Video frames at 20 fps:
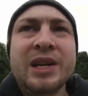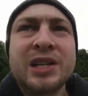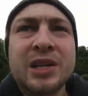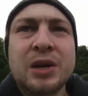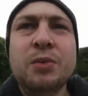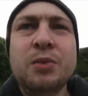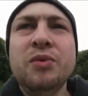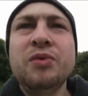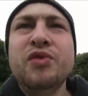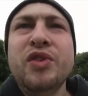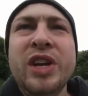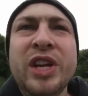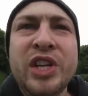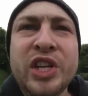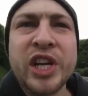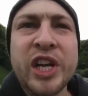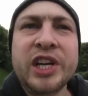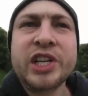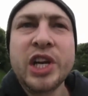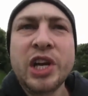So I wouldn't really
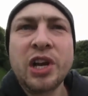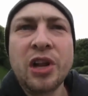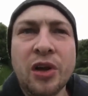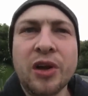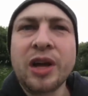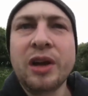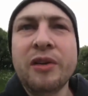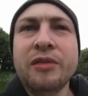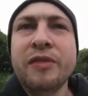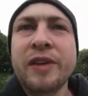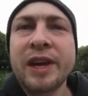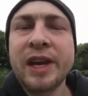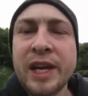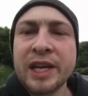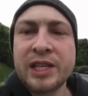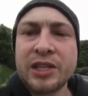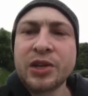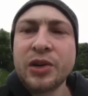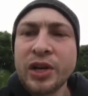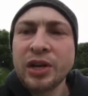change a lot. I think
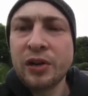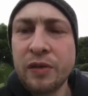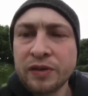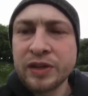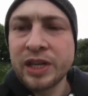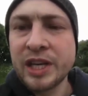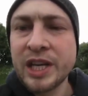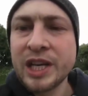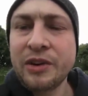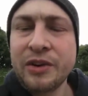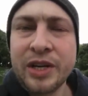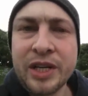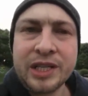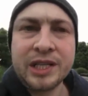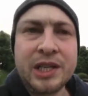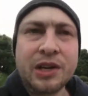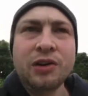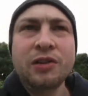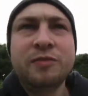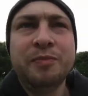it's good enough to carry
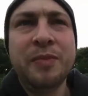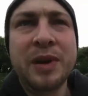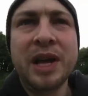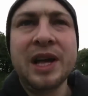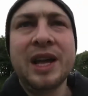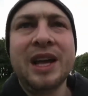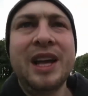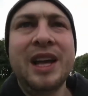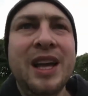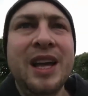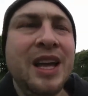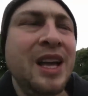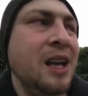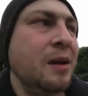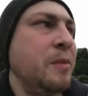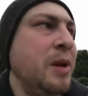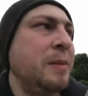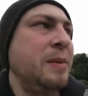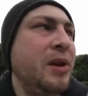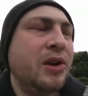itself, but
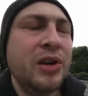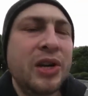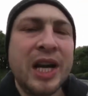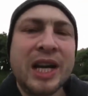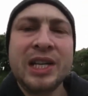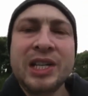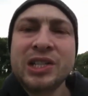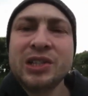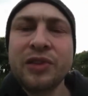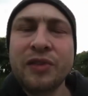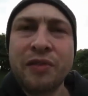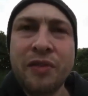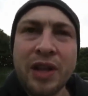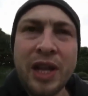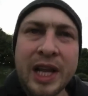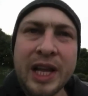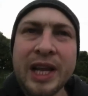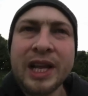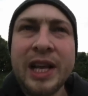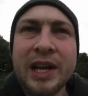maybe you could add stuff
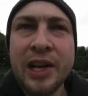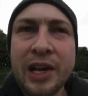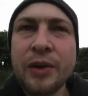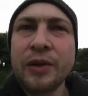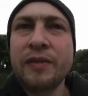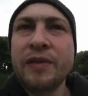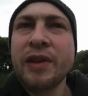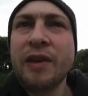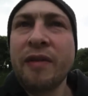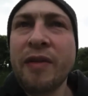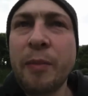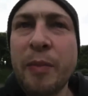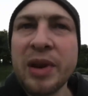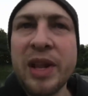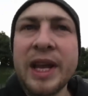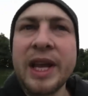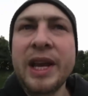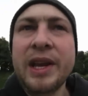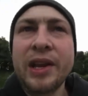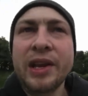like, I don't know if you ever
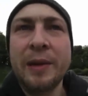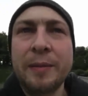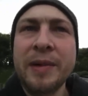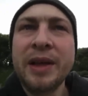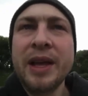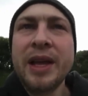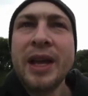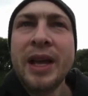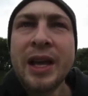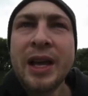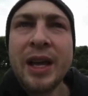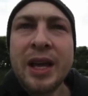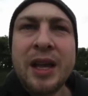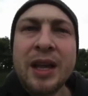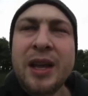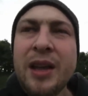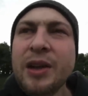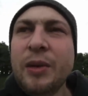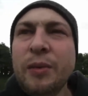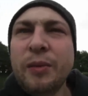played, I
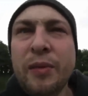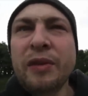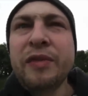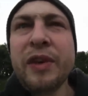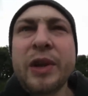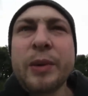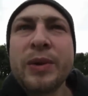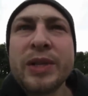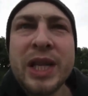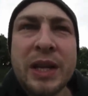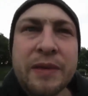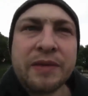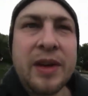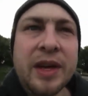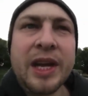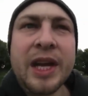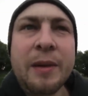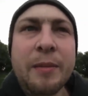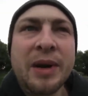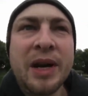think it was either
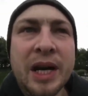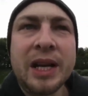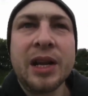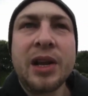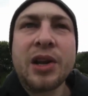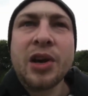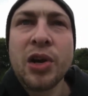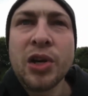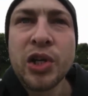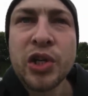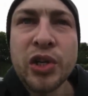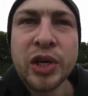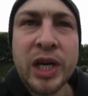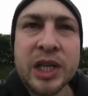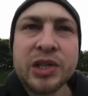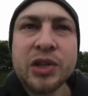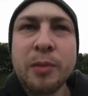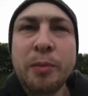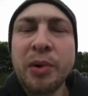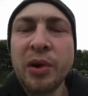Hitman,
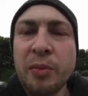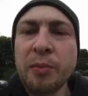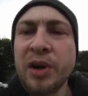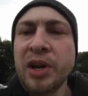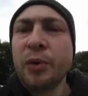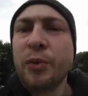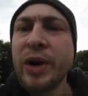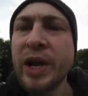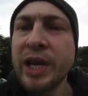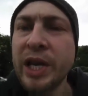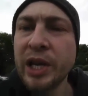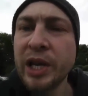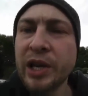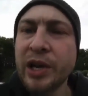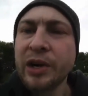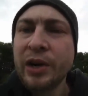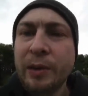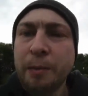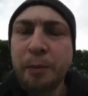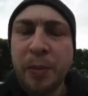Contracts or Blood Money, where you
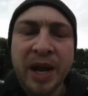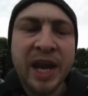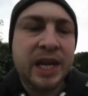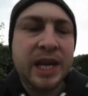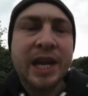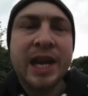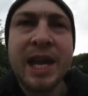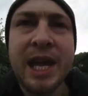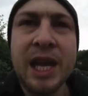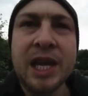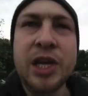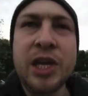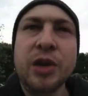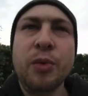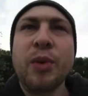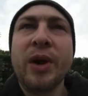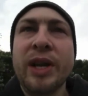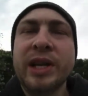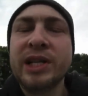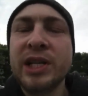could pick your gear you
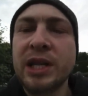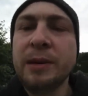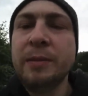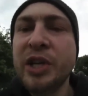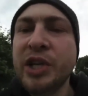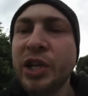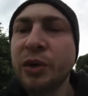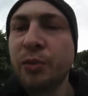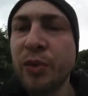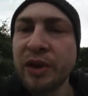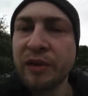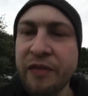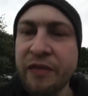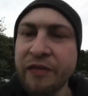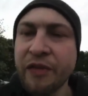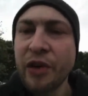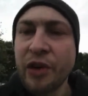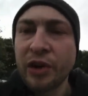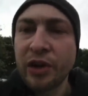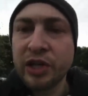went to the mission with
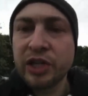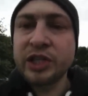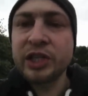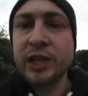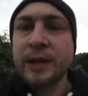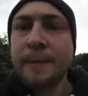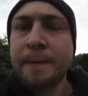first.